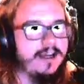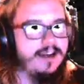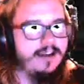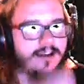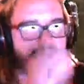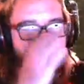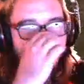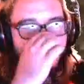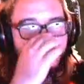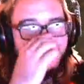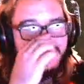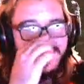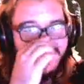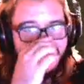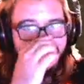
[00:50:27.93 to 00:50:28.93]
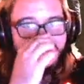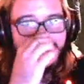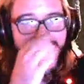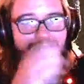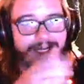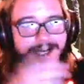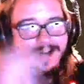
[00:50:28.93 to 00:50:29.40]

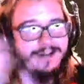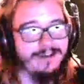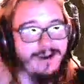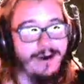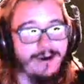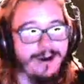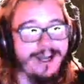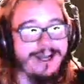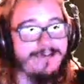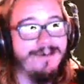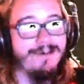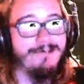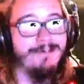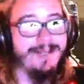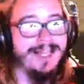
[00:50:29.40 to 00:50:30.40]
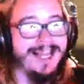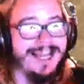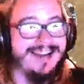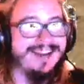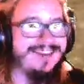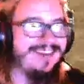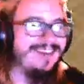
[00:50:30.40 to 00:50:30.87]
stigma has already been
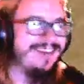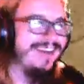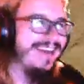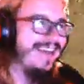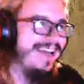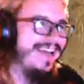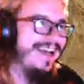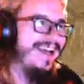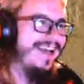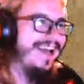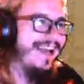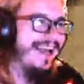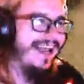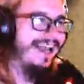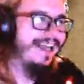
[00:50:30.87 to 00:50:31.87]
placed. And